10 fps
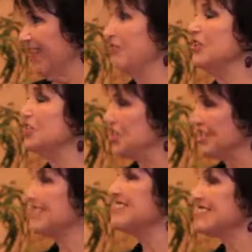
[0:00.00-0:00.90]
of what
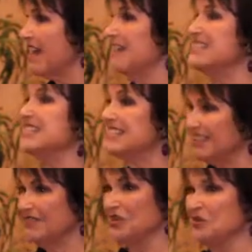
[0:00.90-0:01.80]
Jesus died to
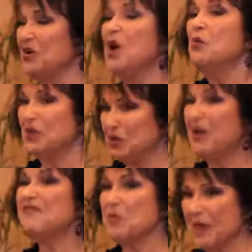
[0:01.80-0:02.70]
give you when you
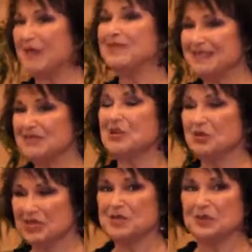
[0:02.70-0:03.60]
have the baptism of the
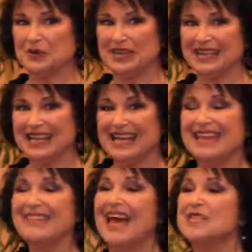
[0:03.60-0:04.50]
Holy Spirit.
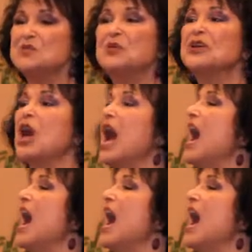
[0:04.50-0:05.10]
That's where